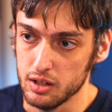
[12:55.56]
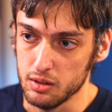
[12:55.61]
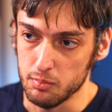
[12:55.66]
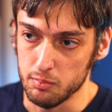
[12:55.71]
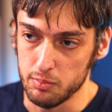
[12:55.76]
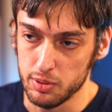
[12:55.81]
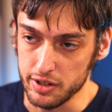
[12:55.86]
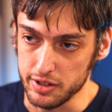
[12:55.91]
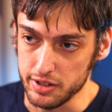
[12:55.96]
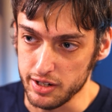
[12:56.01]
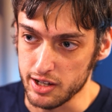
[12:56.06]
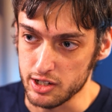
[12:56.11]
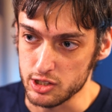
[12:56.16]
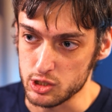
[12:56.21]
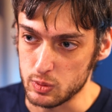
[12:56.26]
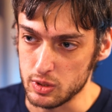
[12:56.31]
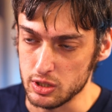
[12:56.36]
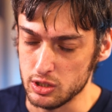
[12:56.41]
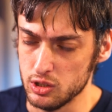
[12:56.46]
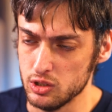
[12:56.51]
But as
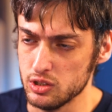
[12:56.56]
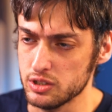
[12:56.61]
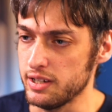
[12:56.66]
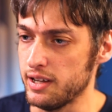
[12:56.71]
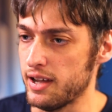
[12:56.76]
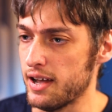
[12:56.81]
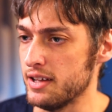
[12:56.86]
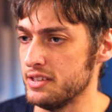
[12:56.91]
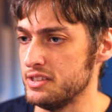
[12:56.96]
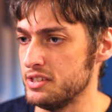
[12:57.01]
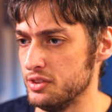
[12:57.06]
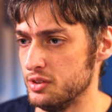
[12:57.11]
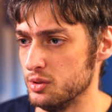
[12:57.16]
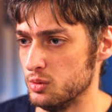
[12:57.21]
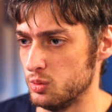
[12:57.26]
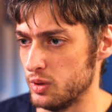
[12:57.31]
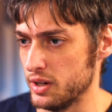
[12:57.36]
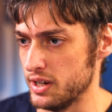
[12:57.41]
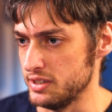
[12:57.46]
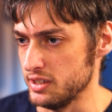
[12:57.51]
we looked at the
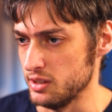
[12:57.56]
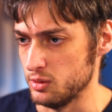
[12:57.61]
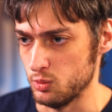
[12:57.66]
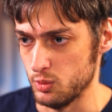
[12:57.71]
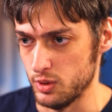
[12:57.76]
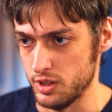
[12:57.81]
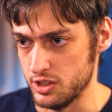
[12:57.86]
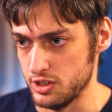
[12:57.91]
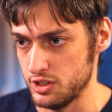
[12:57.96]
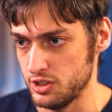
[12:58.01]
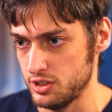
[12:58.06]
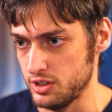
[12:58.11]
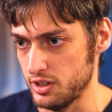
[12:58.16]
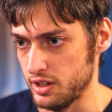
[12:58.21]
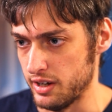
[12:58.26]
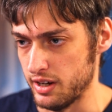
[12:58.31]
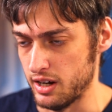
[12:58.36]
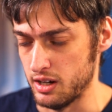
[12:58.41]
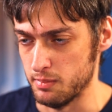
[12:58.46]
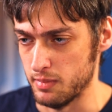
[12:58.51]
rate at which
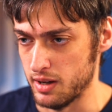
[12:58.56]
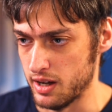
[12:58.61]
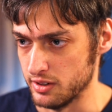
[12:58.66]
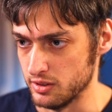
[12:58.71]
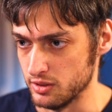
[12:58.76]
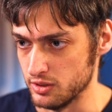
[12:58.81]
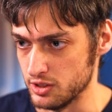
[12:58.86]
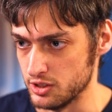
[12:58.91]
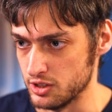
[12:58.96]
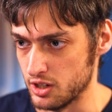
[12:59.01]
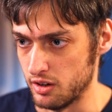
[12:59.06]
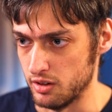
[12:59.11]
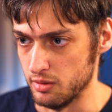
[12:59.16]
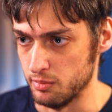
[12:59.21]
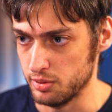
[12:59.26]
AI models are